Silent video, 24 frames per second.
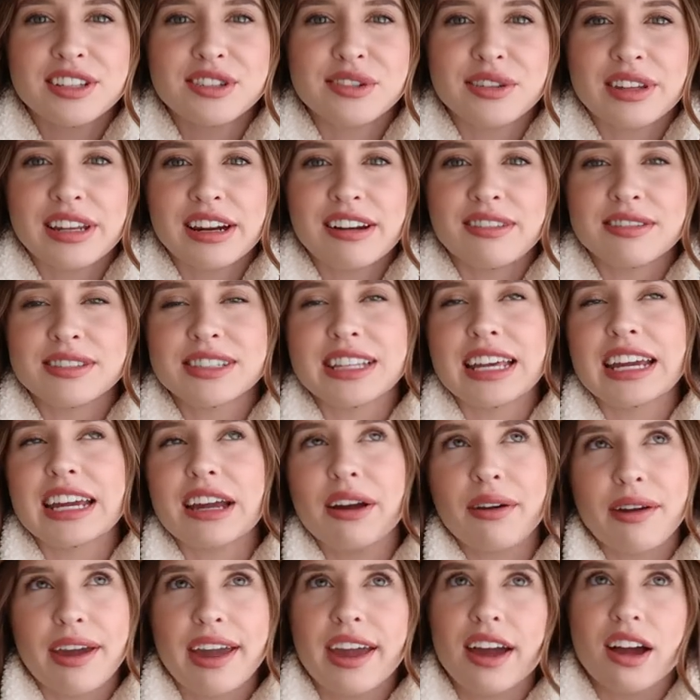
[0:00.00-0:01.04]
so then I was like,
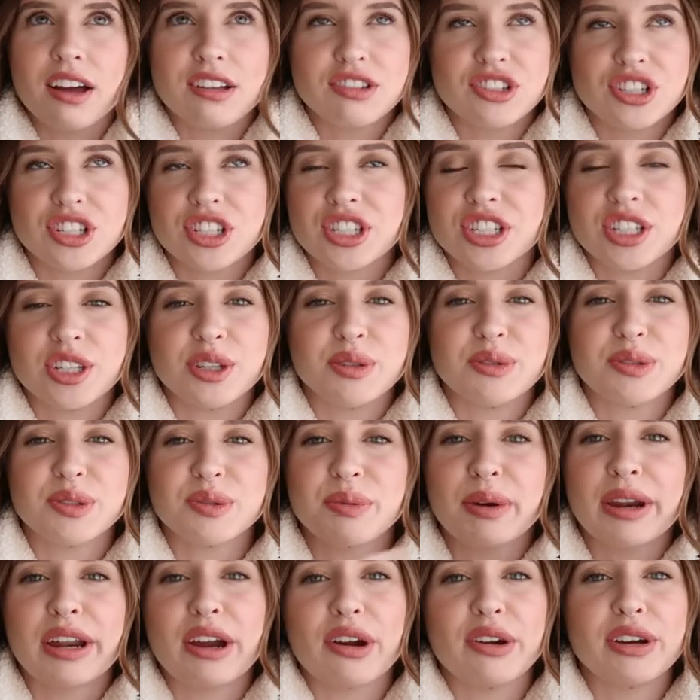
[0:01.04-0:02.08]
okay, I'll just use
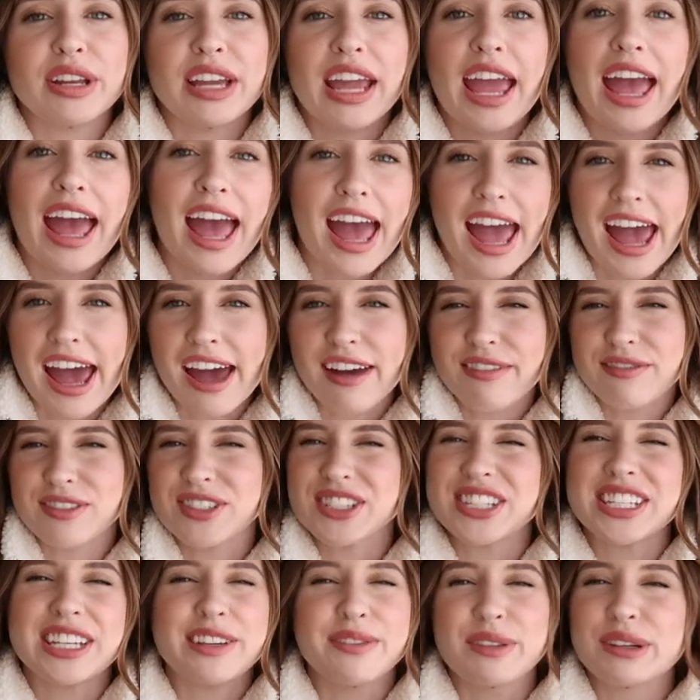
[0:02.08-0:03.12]
what I already have
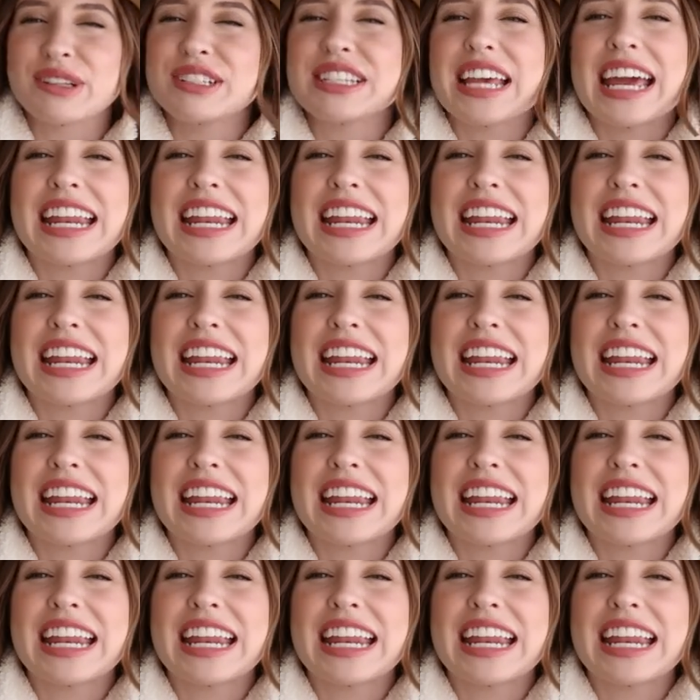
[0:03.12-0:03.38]
and see if there's